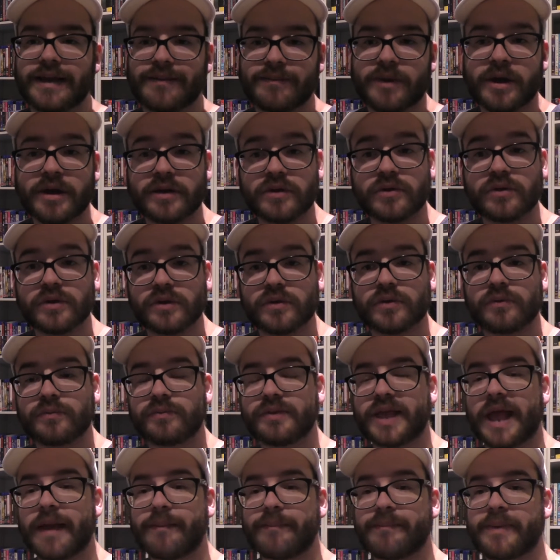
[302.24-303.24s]
it might not
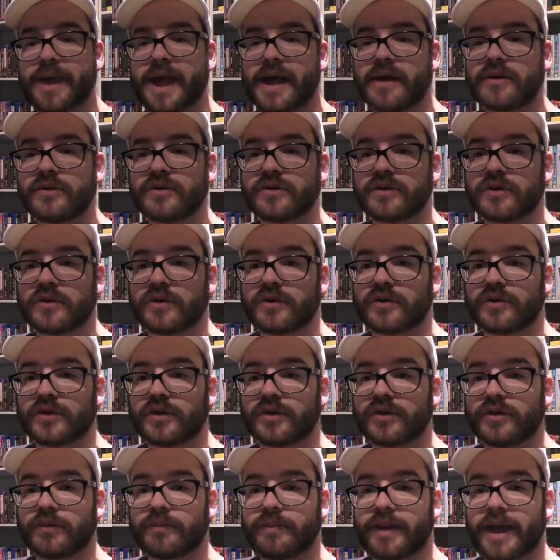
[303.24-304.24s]
look that bad
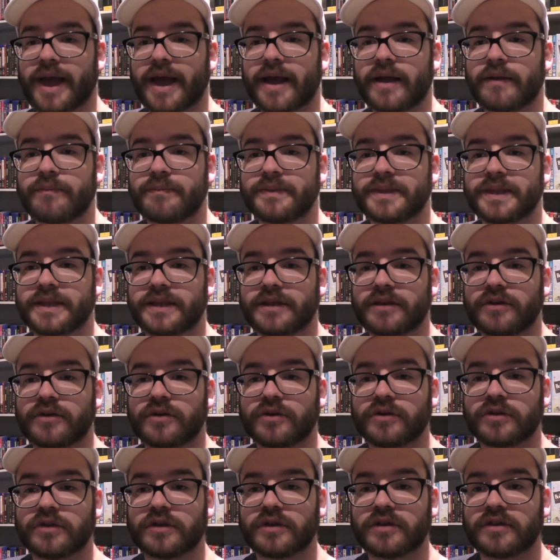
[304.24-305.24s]
on the back, but then you
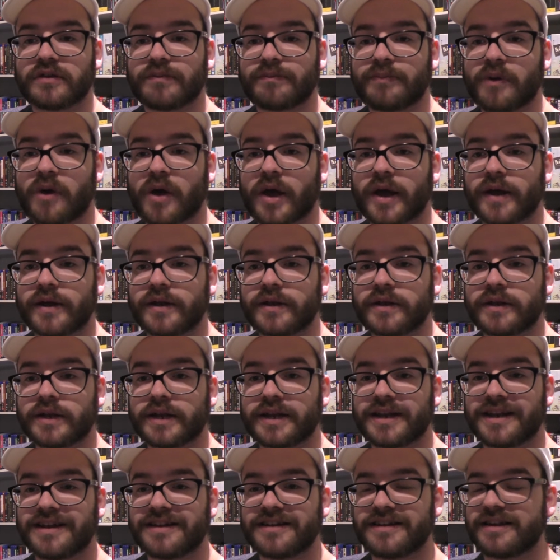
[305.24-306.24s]
got the spine.
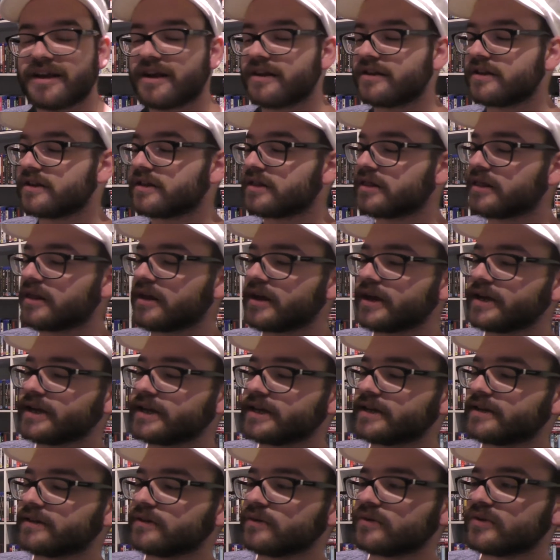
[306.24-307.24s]
And under the light,
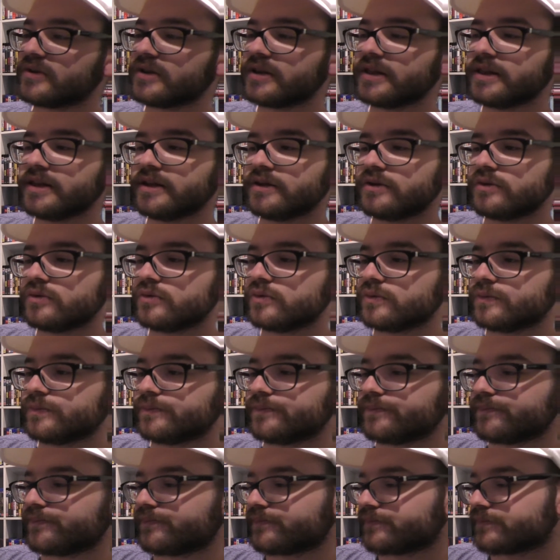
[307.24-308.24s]
it looks a little
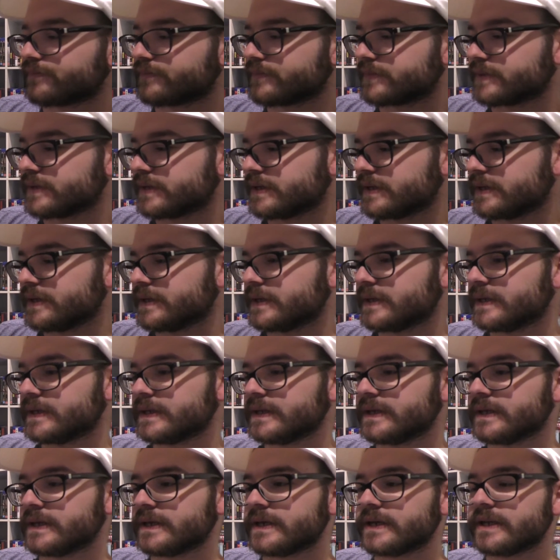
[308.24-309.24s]

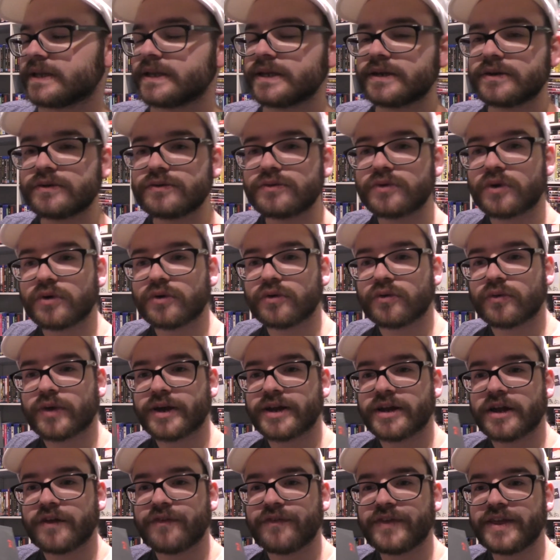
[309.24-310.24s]
not
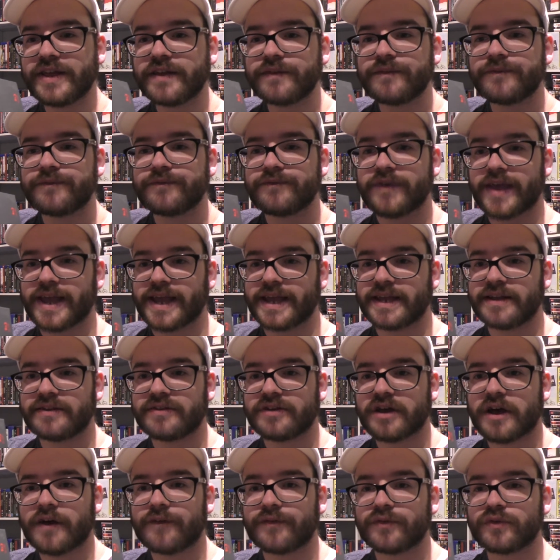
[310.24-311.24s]
great. I think it fades
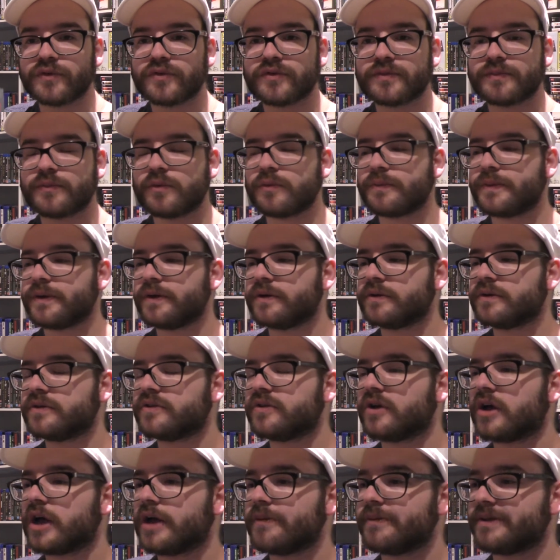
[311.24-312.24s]
after a small period of
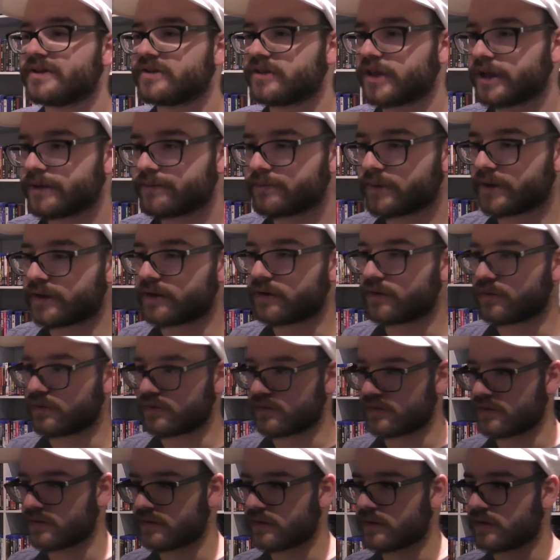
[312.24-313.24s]
time. It's like my
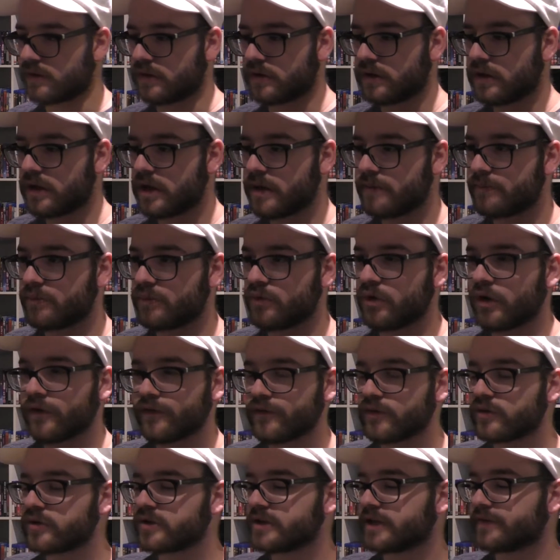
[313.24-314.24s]
Godzilla book. I've
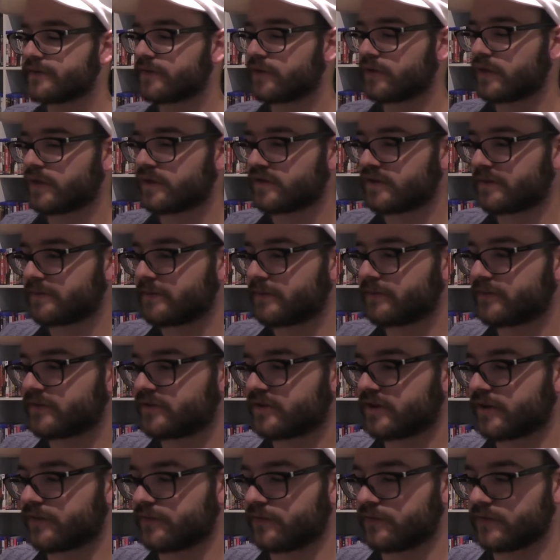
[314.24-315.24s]
got some other
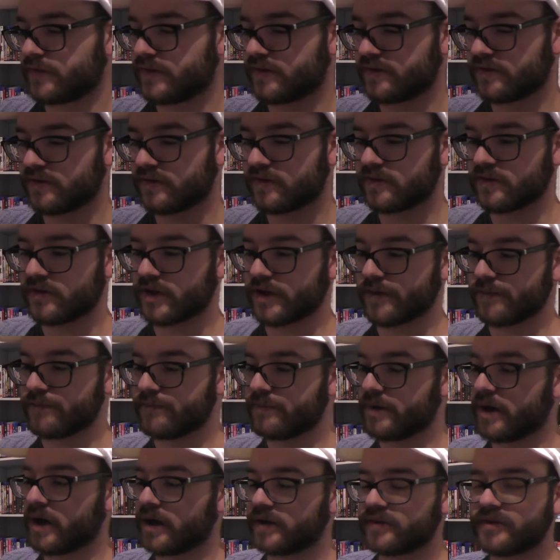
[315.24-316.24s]
stuff with this design.
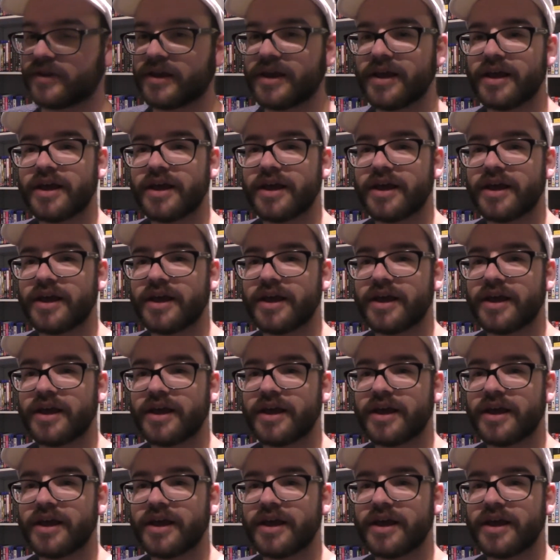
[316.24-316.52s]
But